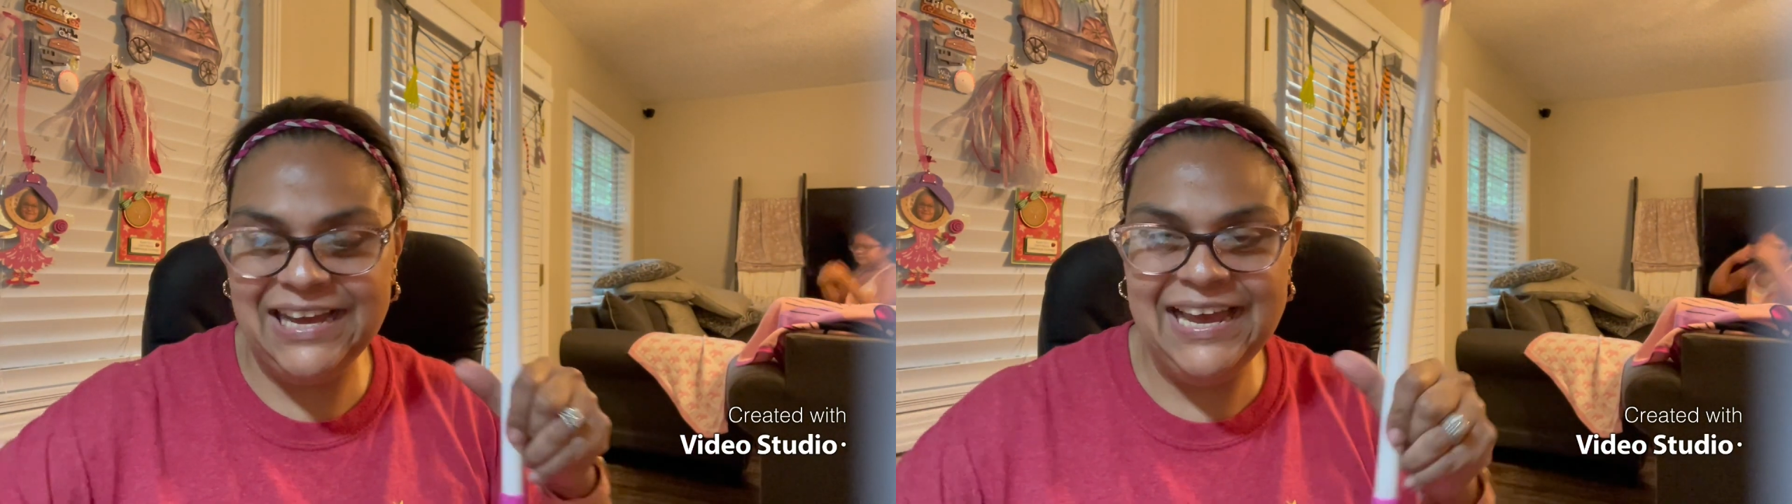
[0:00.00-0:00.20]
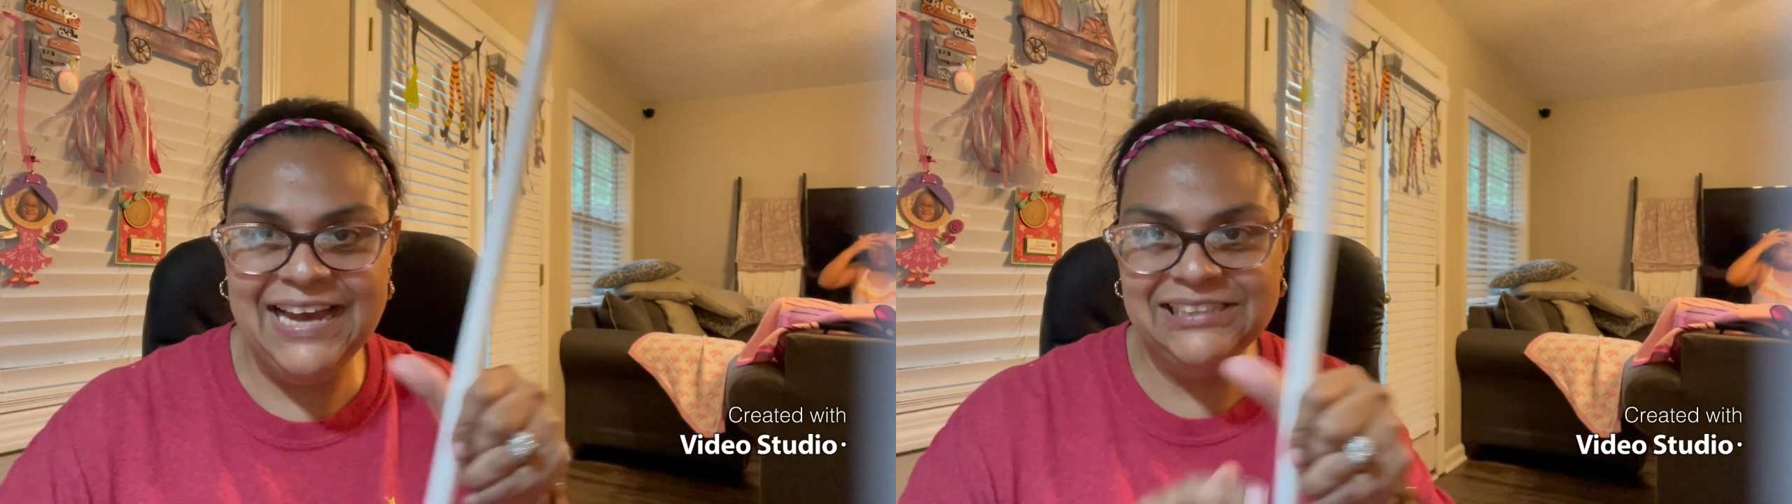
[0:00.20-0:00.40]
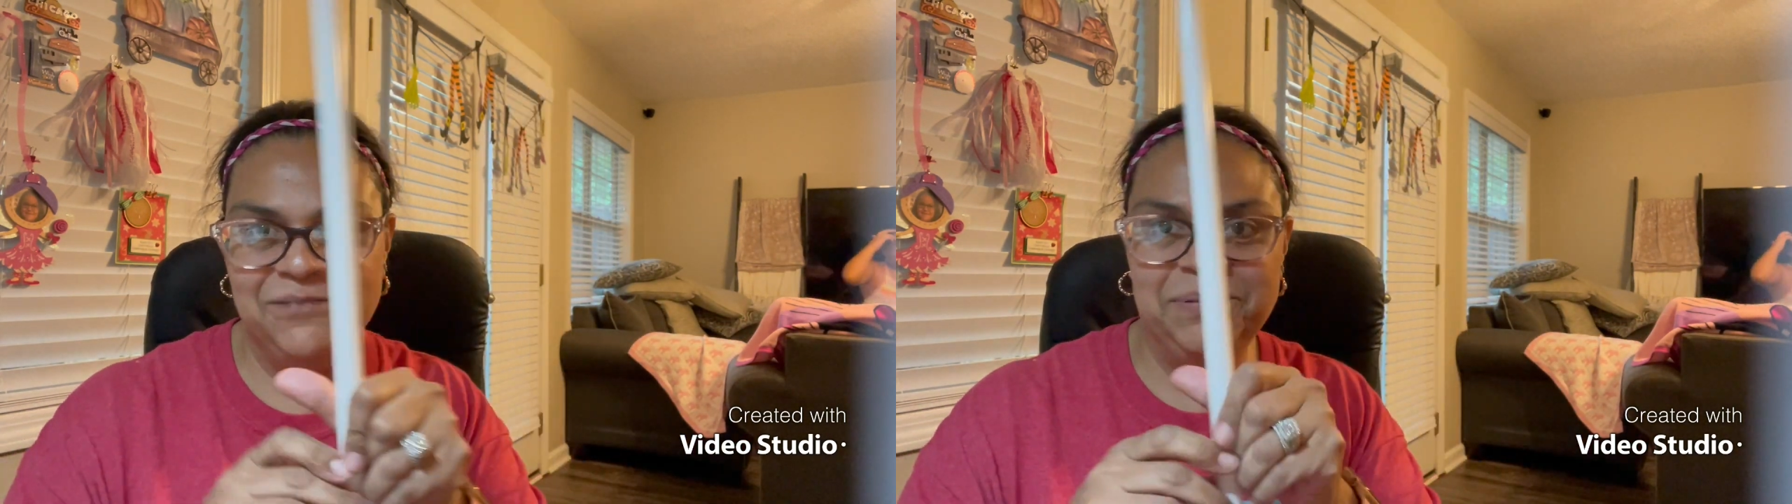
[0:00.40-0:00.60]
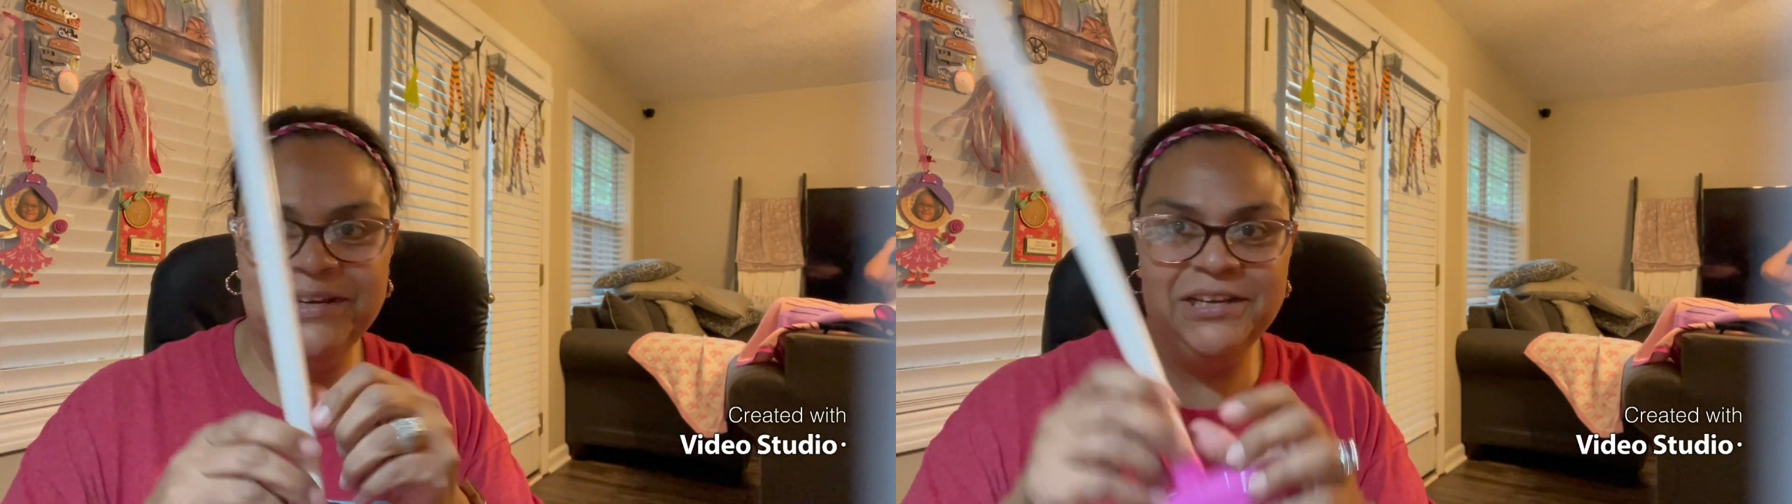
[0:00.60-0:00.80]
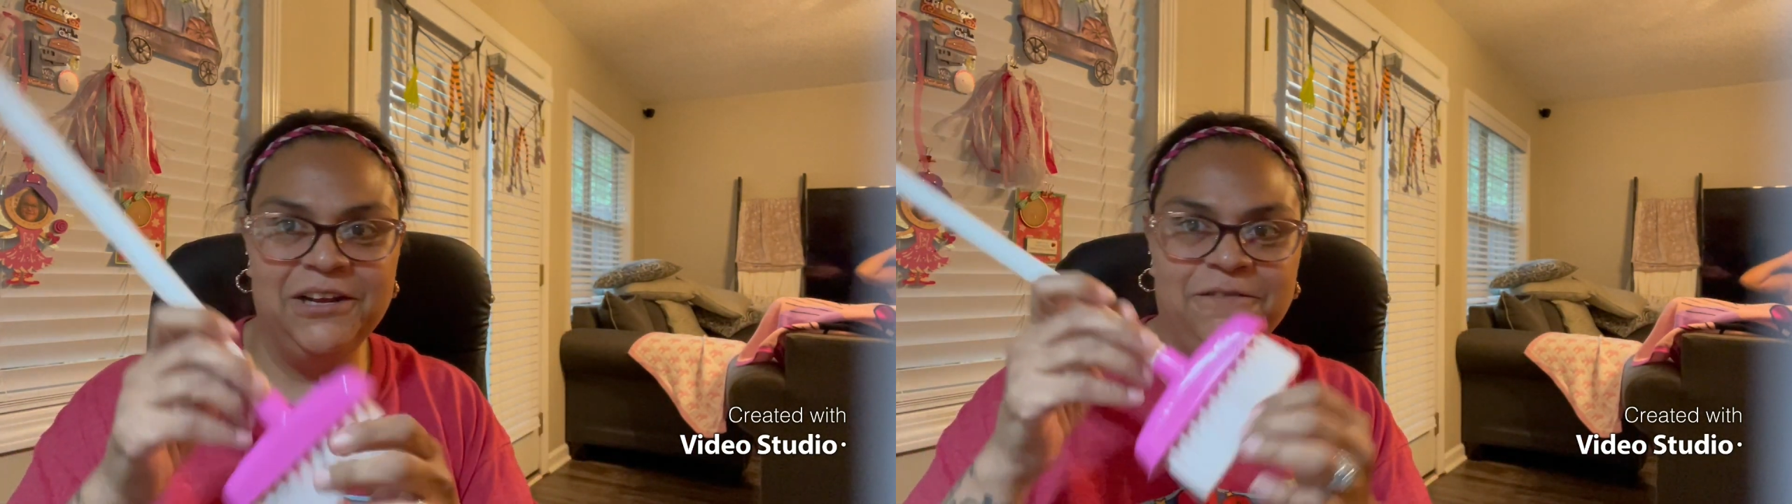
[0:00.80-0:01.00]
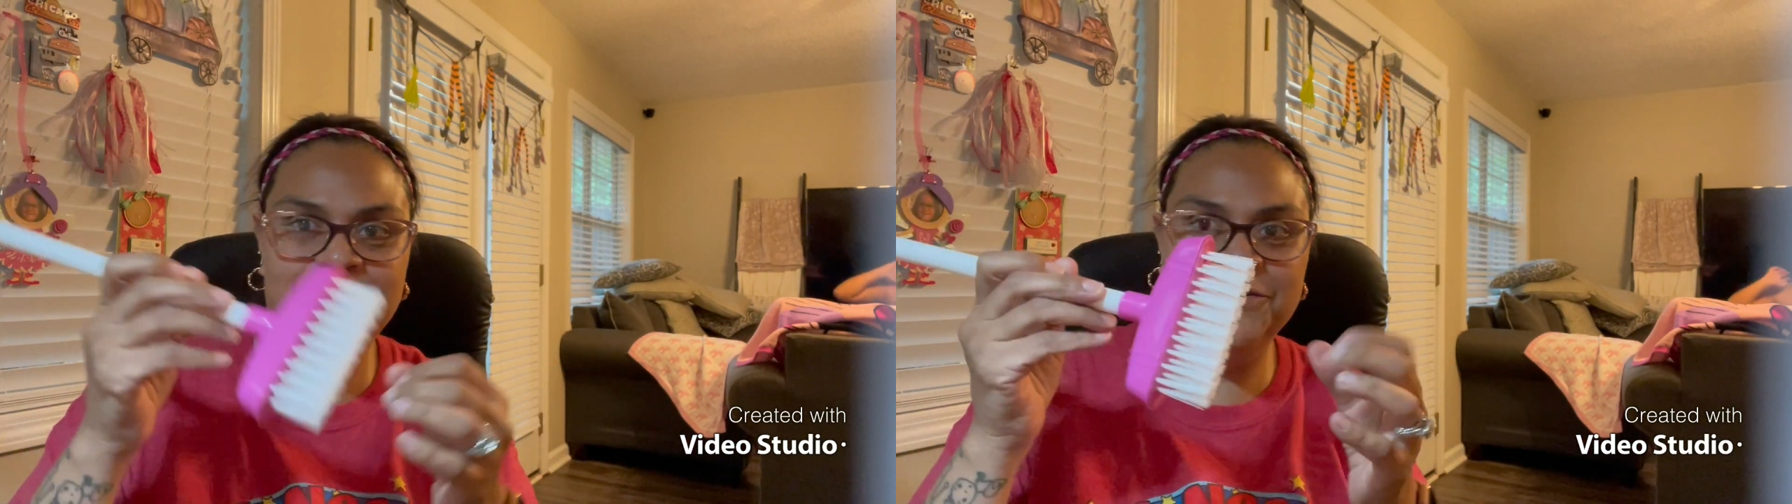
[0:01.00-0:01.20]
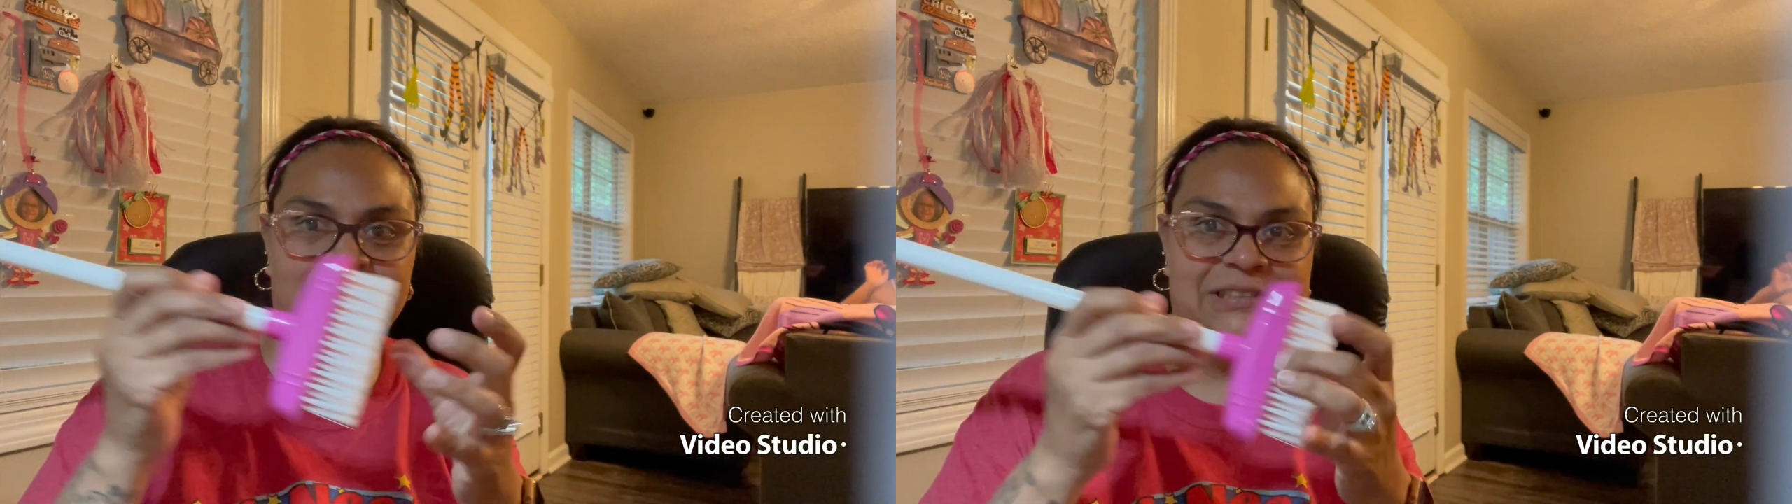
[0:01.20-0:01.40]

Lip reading: I had to pick it up for her.